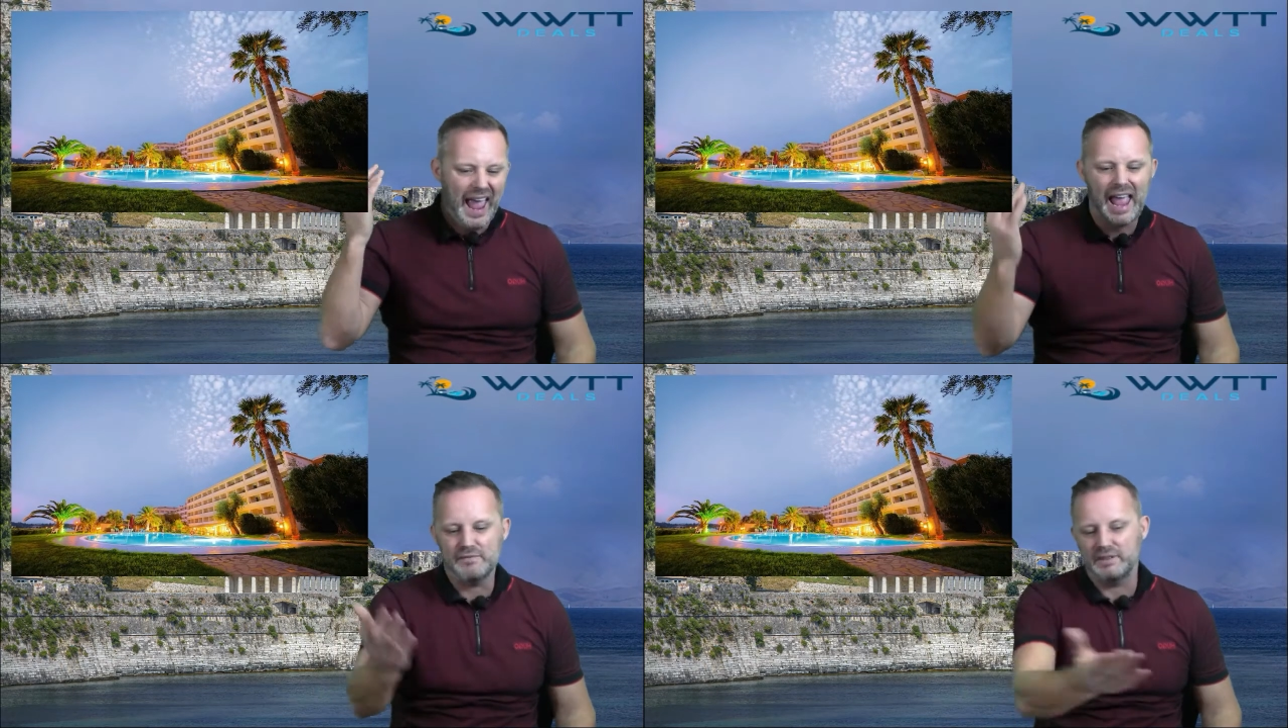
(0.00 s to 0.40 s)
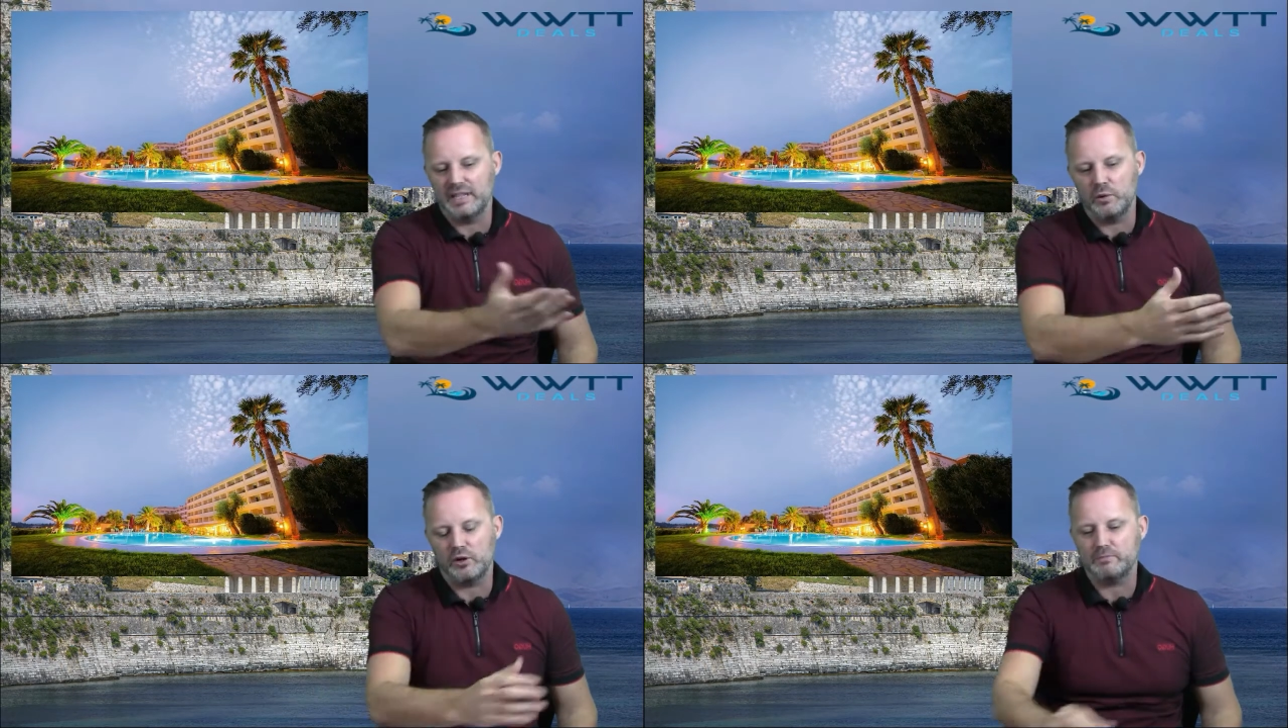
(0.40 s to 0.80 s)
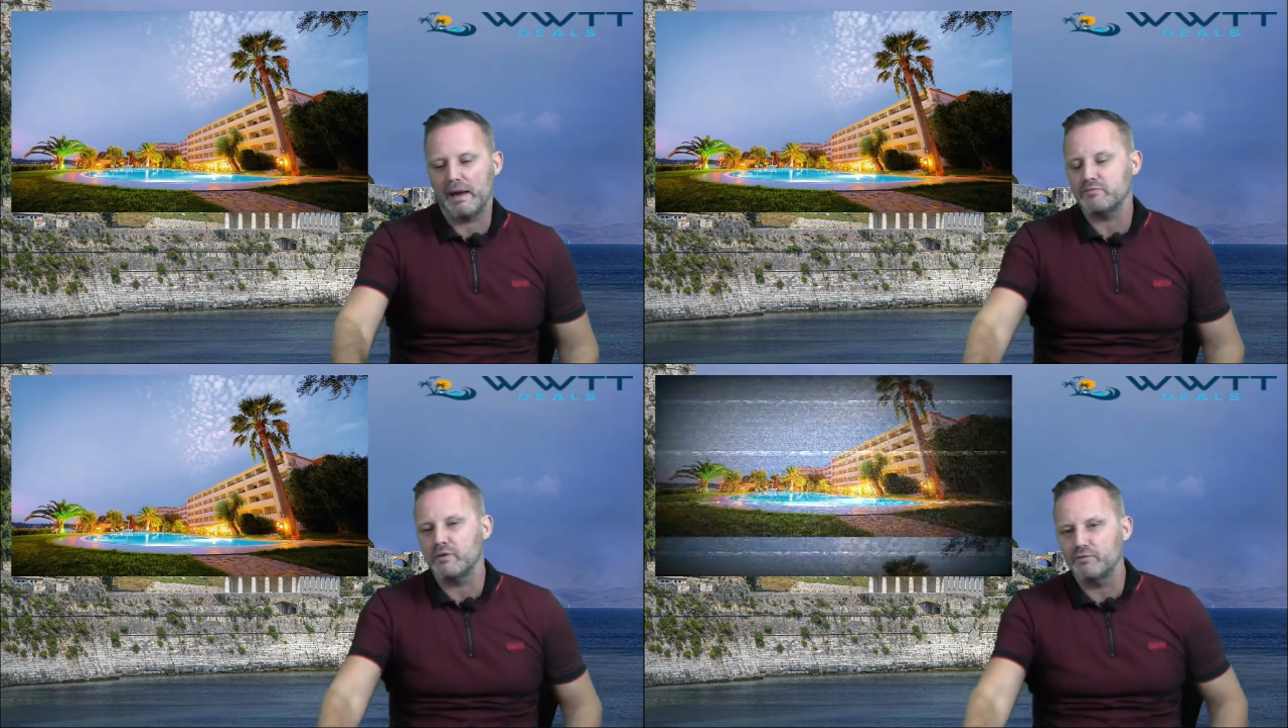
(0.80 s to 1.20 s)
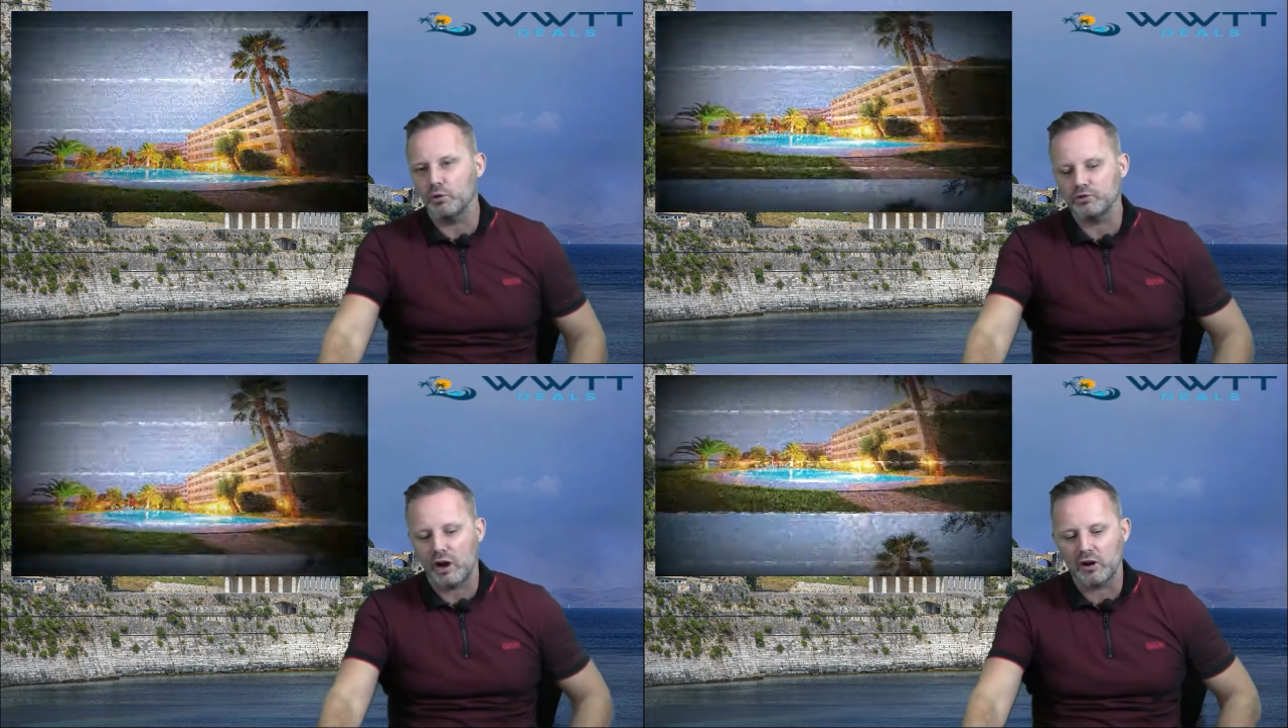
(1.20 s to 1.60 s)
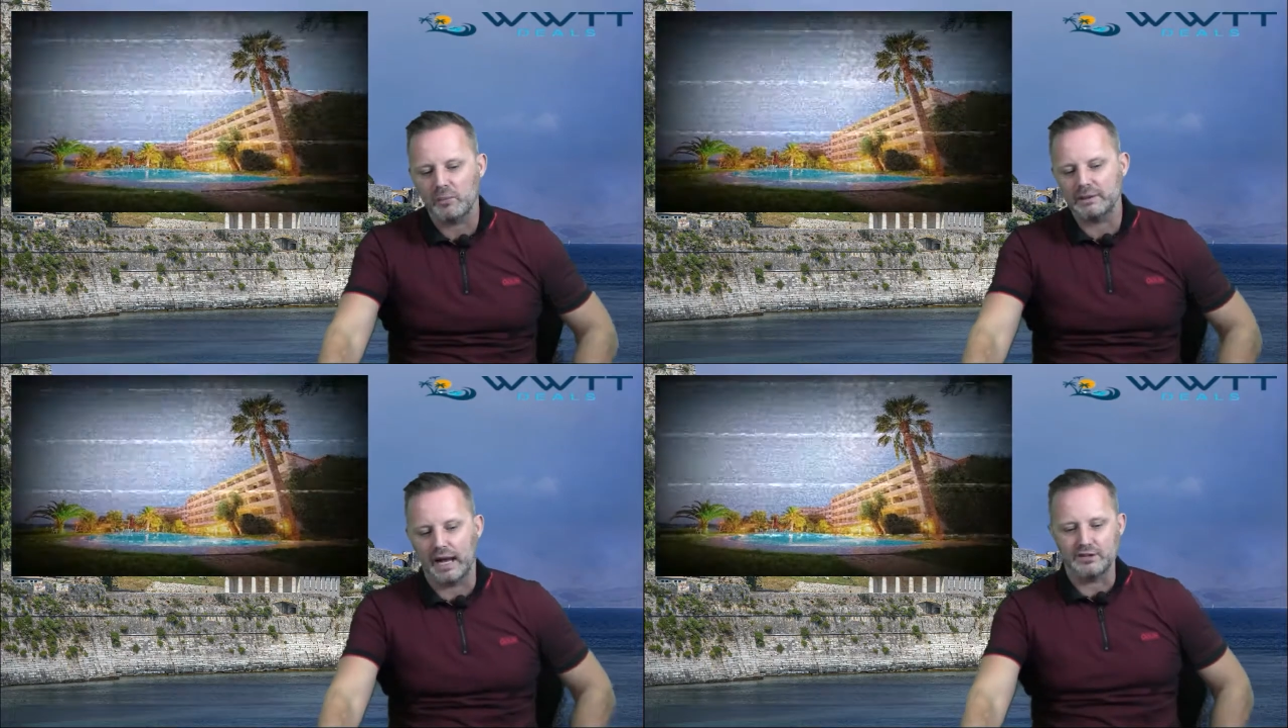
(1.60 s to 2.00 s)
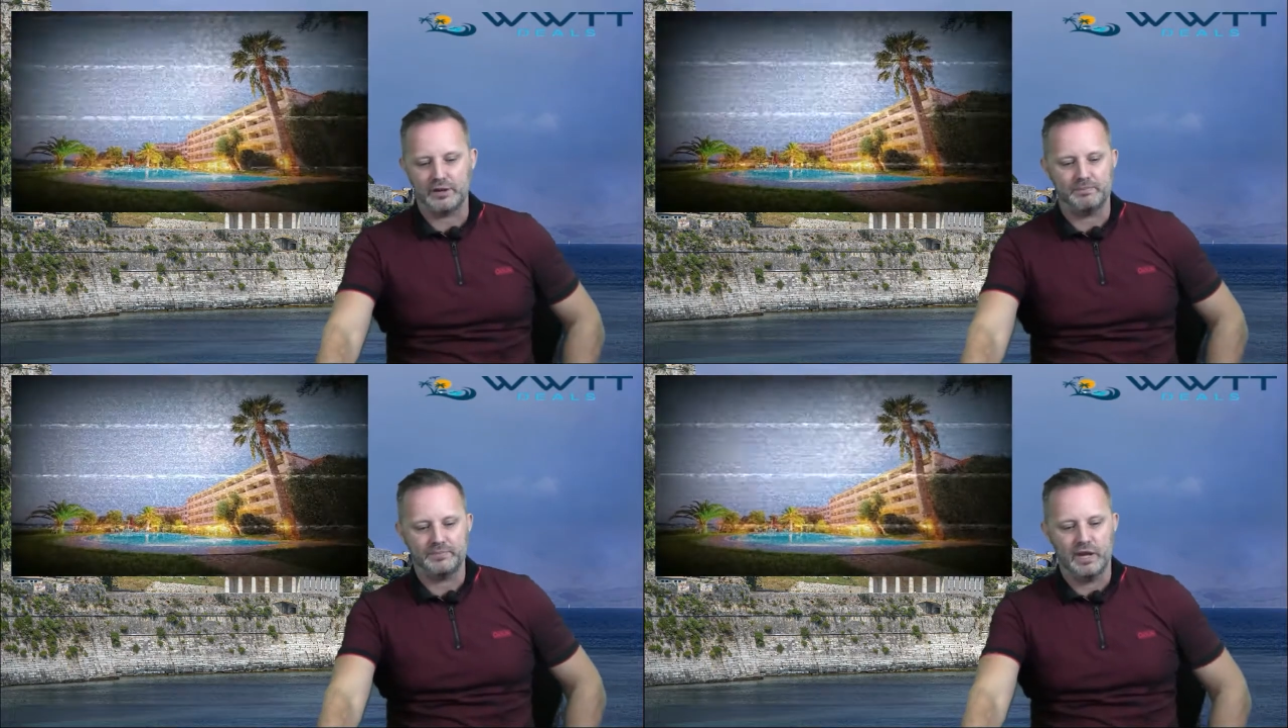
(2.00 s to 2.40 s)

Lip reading: everything you would expect from a 4-star accommodation.